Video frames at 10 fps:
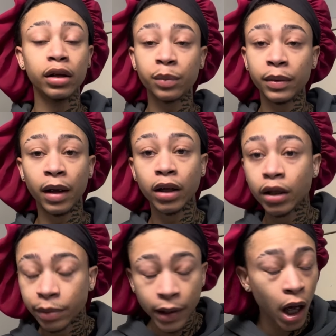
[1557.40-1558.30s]
you
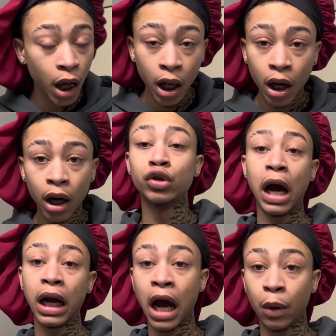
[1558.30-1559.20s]
know how
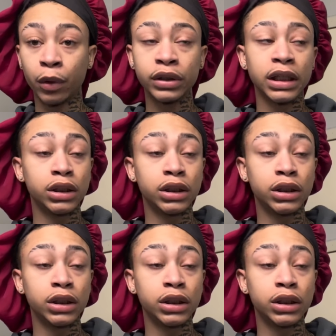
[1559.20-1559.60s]
God works? It's